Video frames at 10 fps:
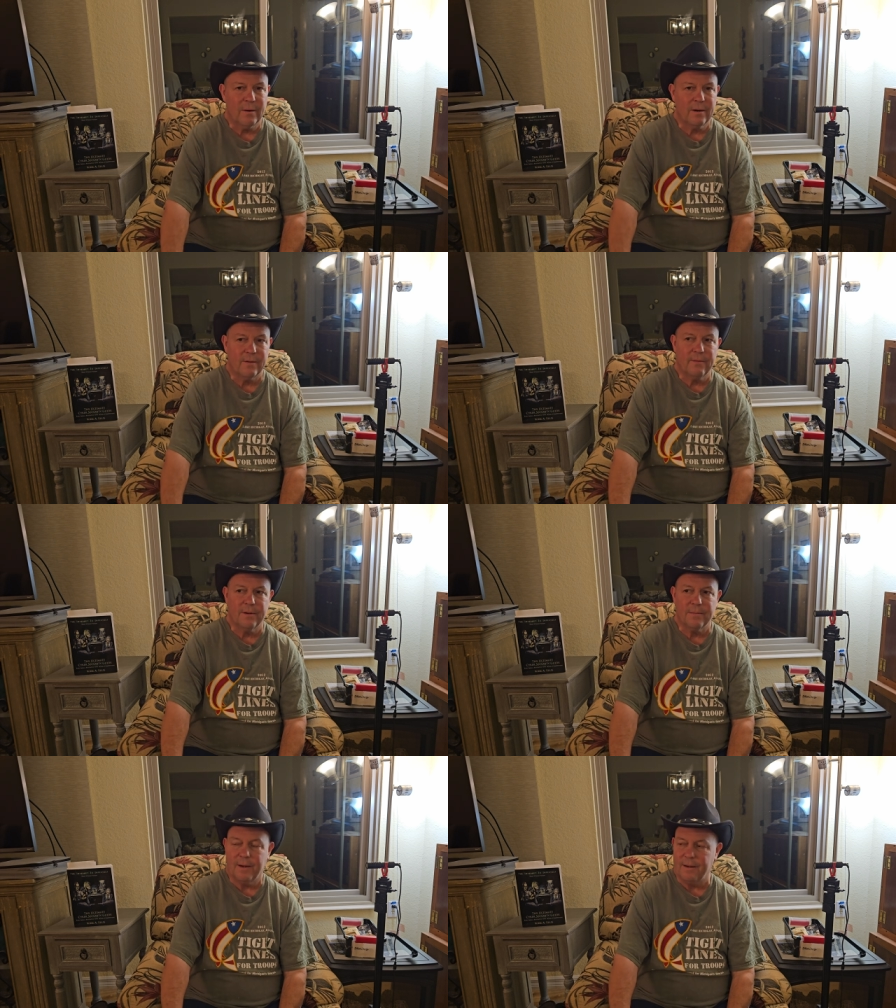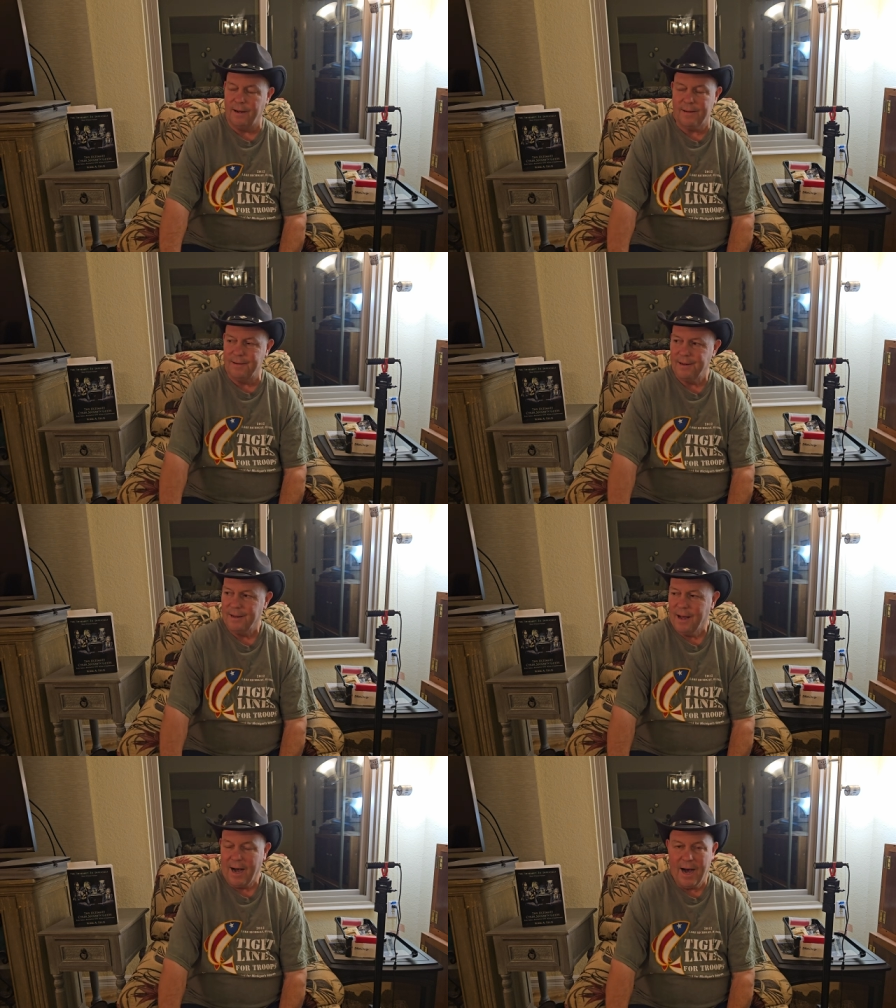I
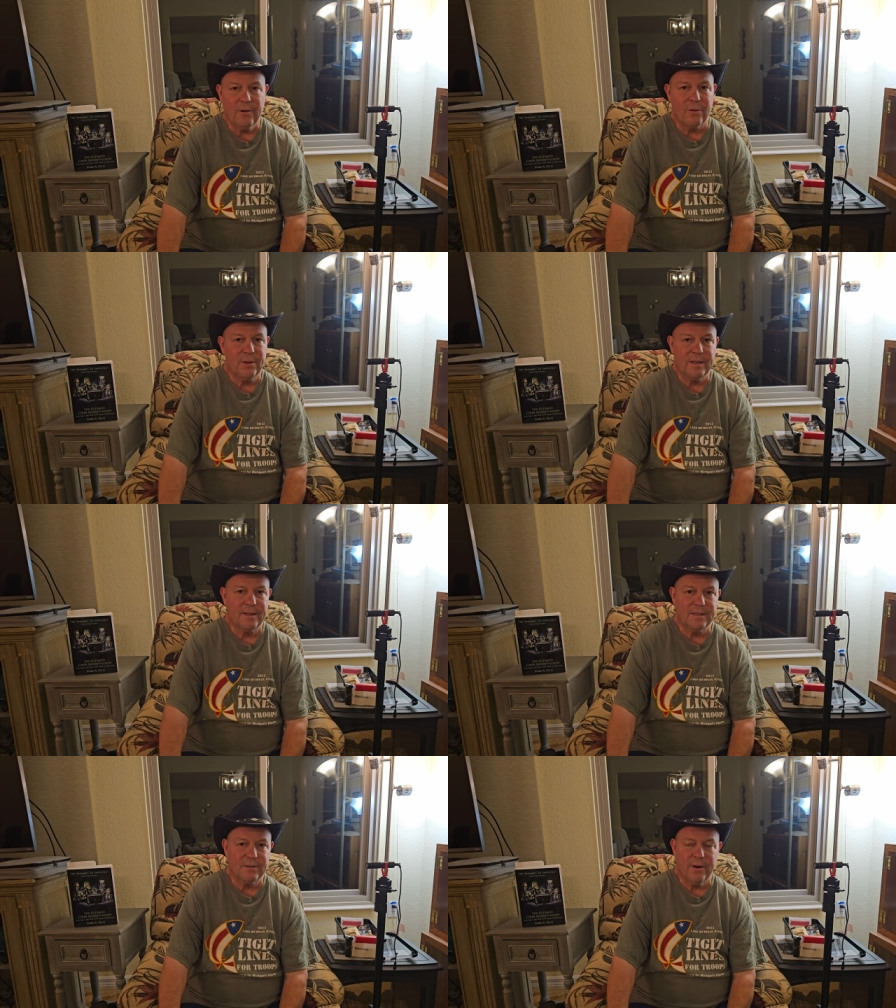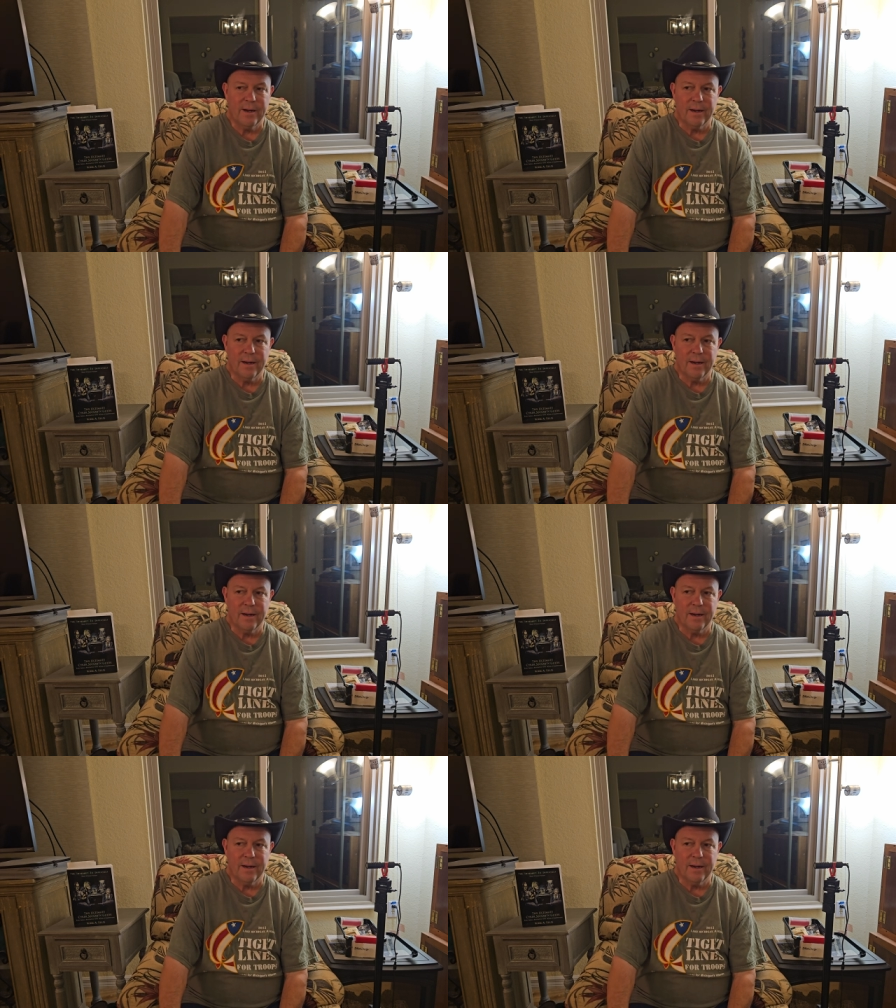don't think that's right.